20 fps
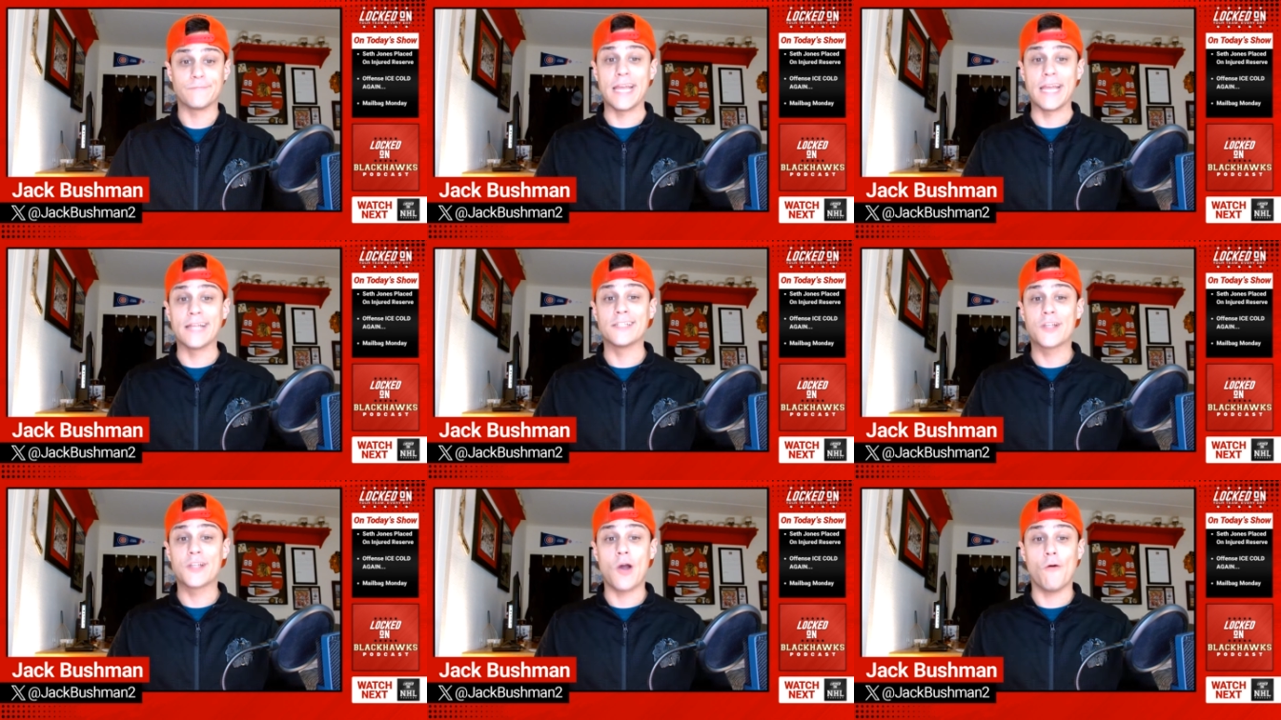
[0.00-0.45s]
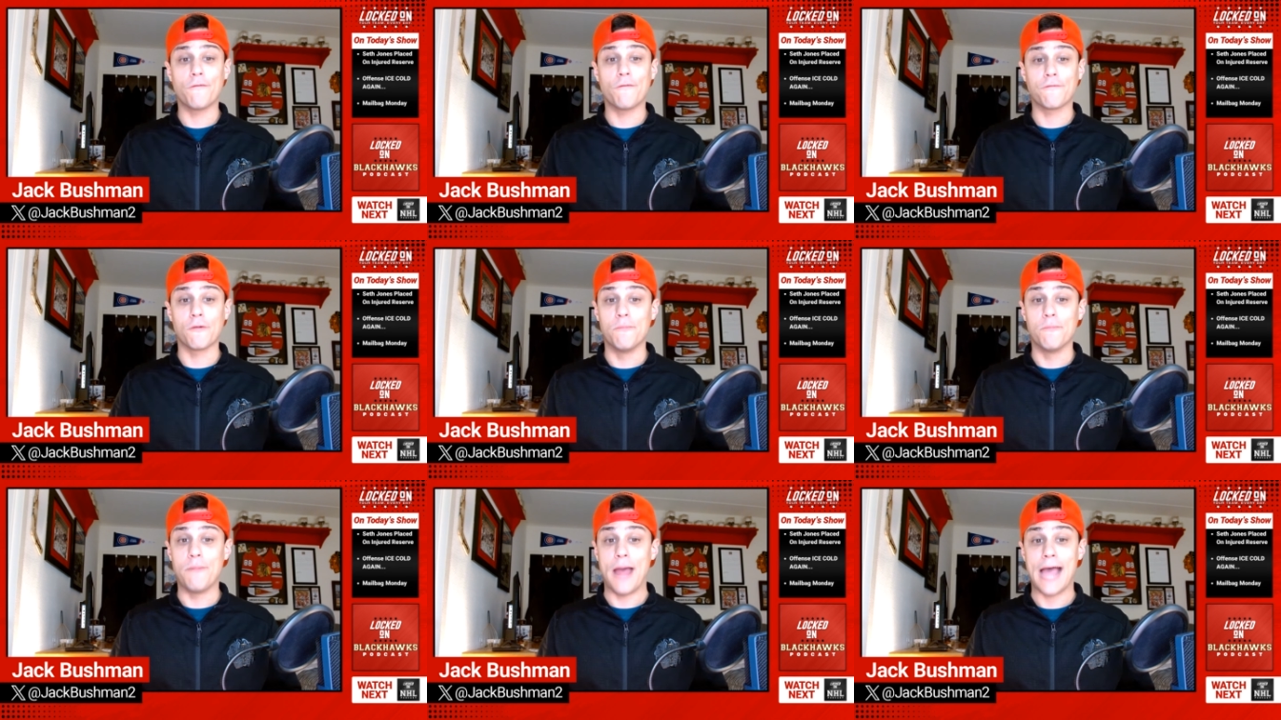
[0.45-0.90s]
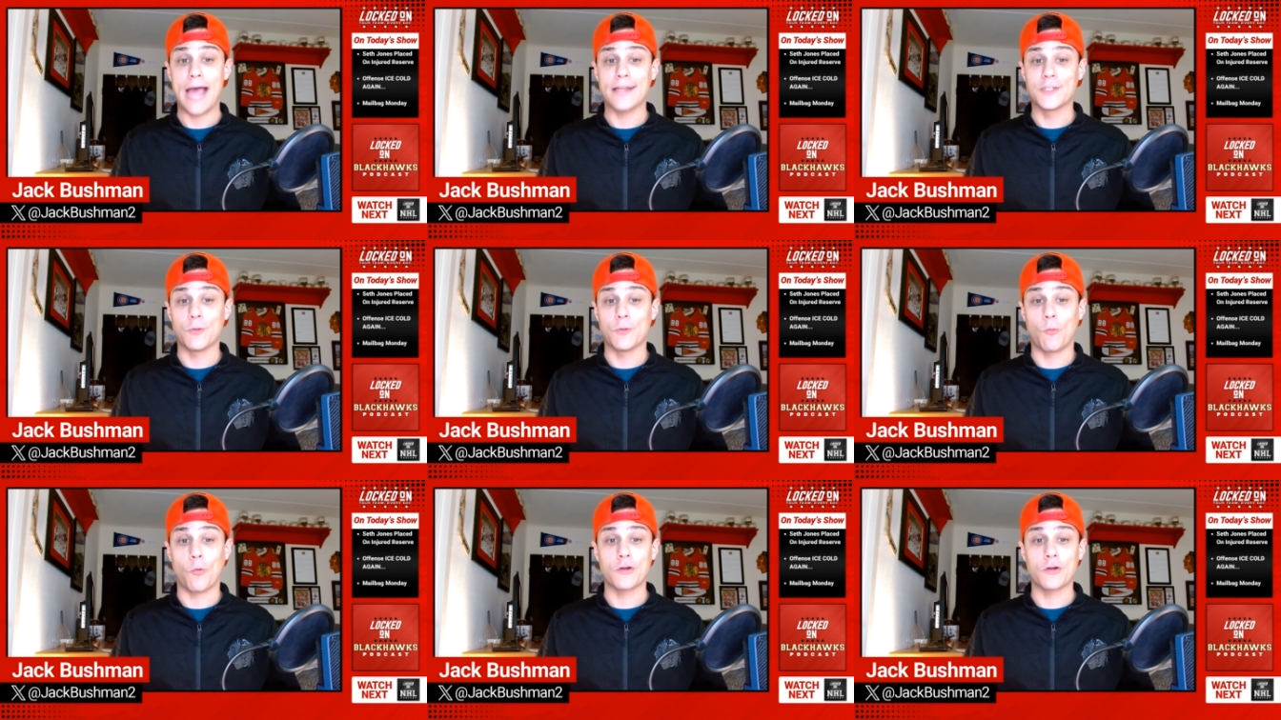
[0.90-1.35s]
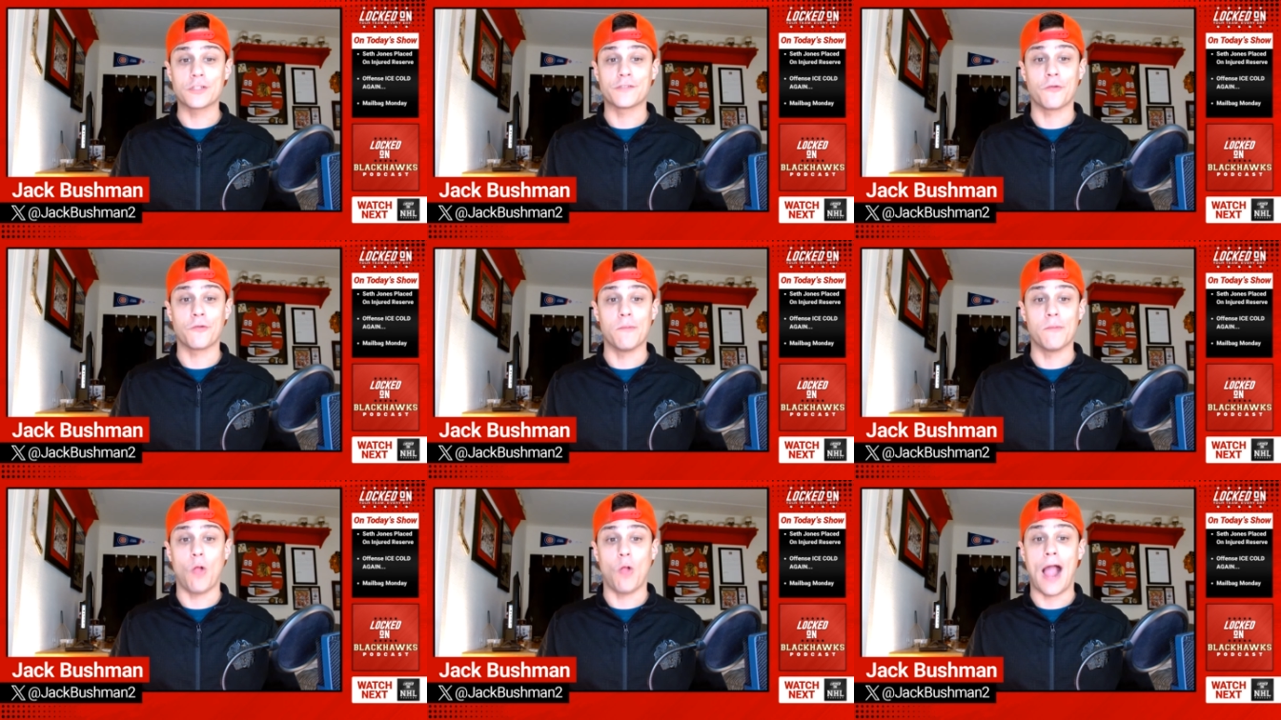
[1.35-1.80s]
Things go from bad to worse
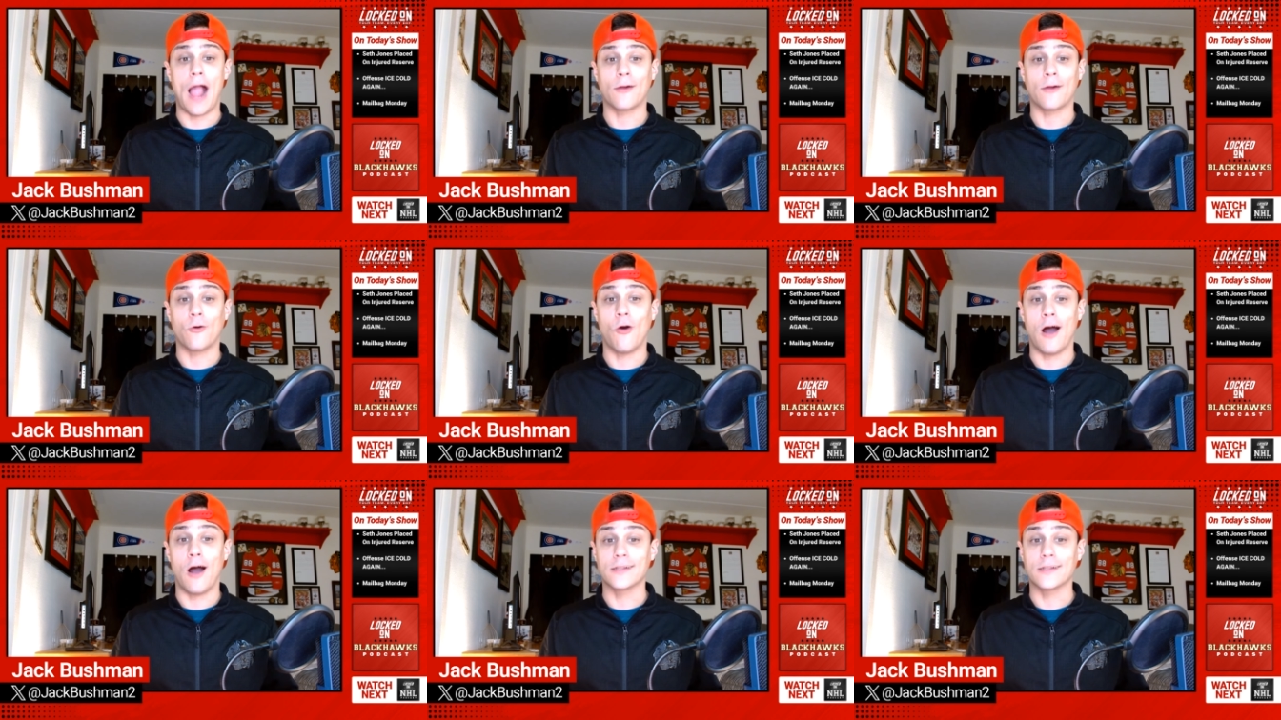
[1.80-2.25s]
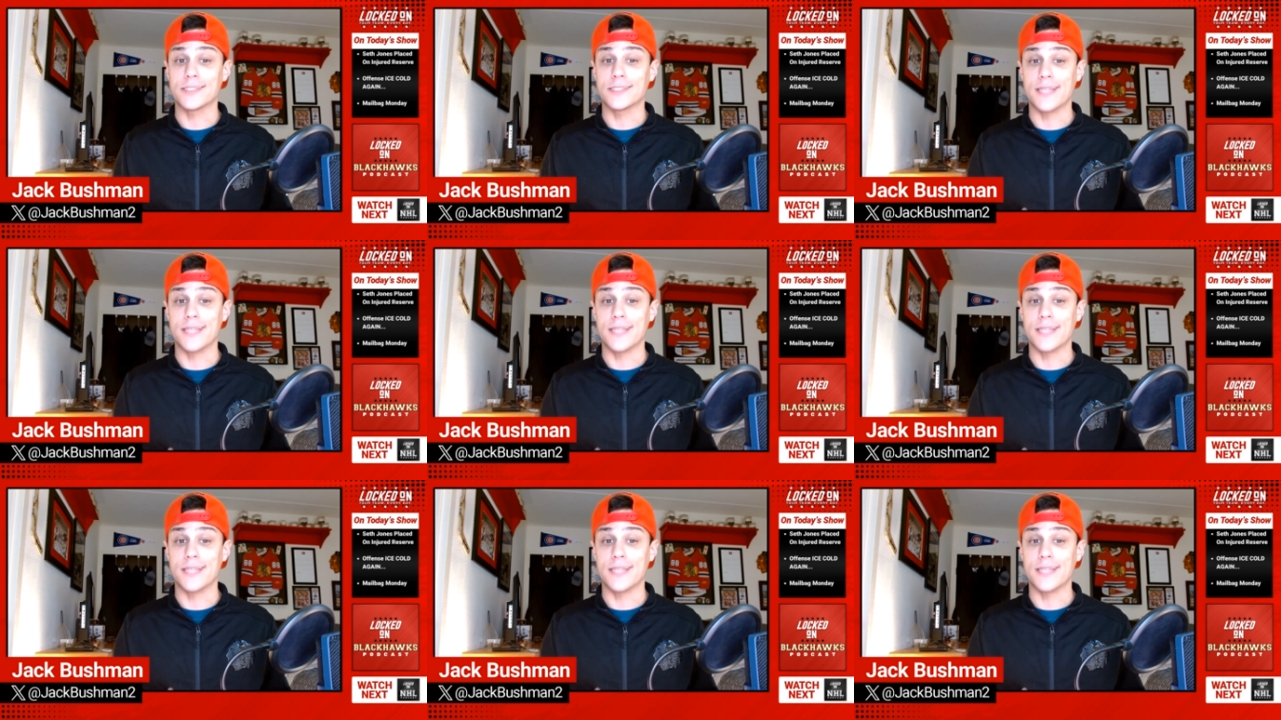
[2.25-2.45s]
for the Blackhawks